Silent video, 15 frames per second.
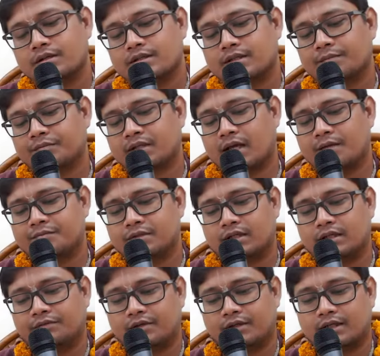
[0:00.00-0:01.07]
Sometimes
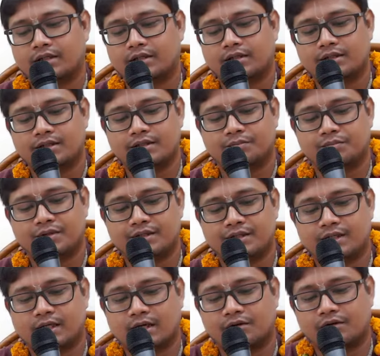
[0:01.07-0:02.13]
the living entity is
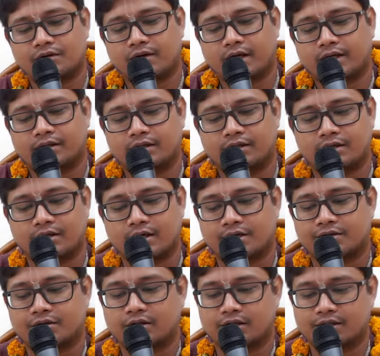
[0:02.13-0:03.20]
busy counteracting the
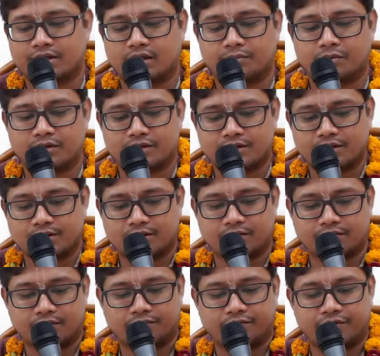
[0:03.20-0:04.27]
natural disturbances
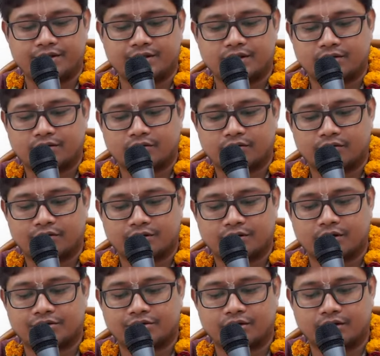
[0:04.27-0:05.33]
of the freezing cold,
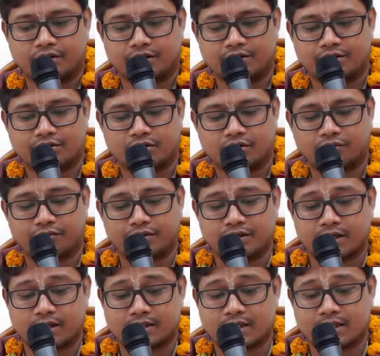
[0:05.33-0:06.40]
scorching heat, strong
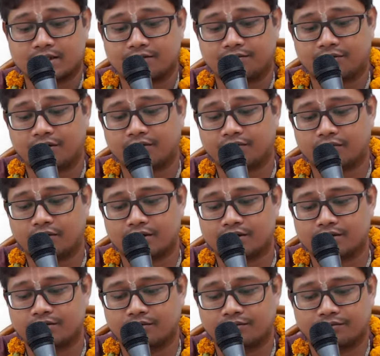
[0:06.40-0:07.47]
wind, excessive rainfall,
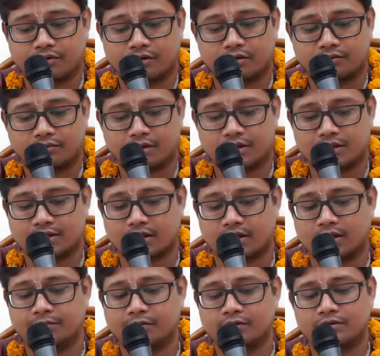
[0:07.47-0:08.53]
and so forth. When he is
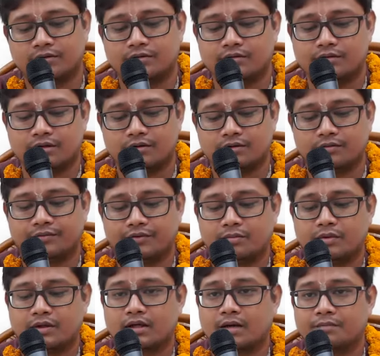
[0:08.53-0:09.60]
unable to do so,
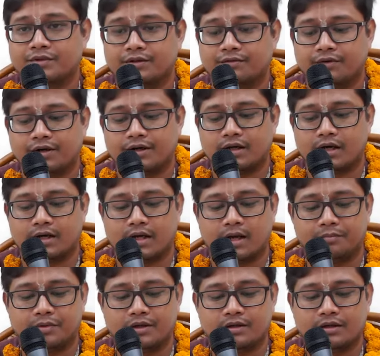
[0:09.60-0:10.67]
he becomes very
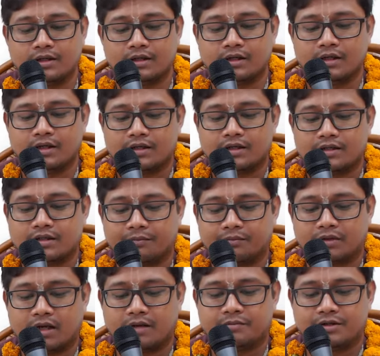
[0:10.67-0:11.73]
unhappy.
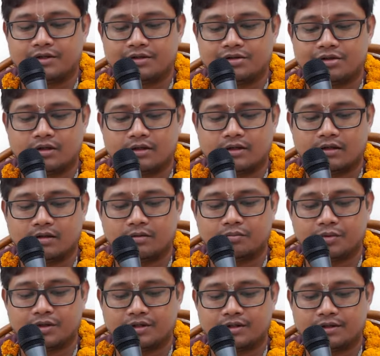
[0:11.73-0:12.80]
Sometimes he is cheated
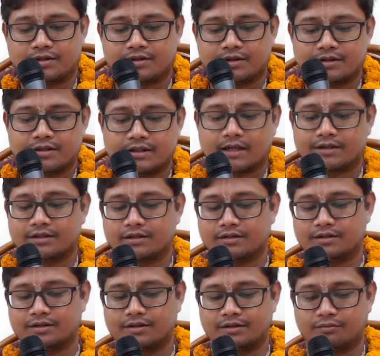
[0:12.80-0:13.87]
in business
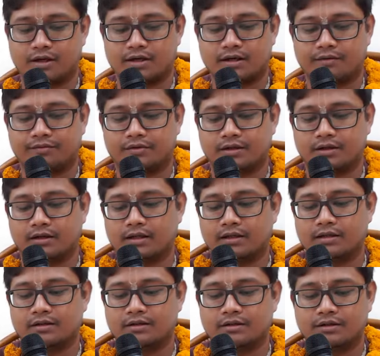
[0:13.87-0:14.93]
transactions one after
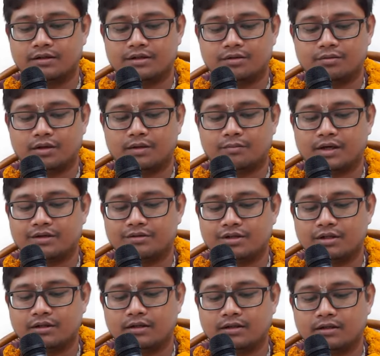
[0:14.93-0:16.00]
another. In this way, by
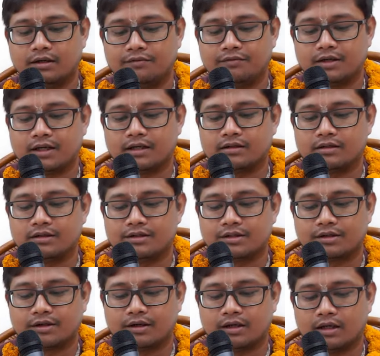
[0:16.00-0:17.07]
cheating, living
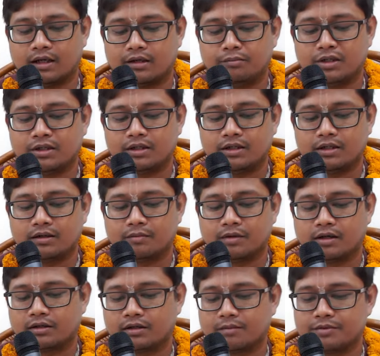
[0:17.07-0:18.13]
entities create enmity
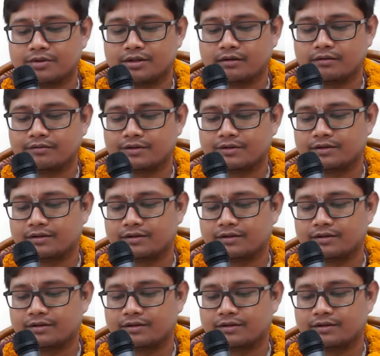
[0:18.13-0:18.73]
among themselves.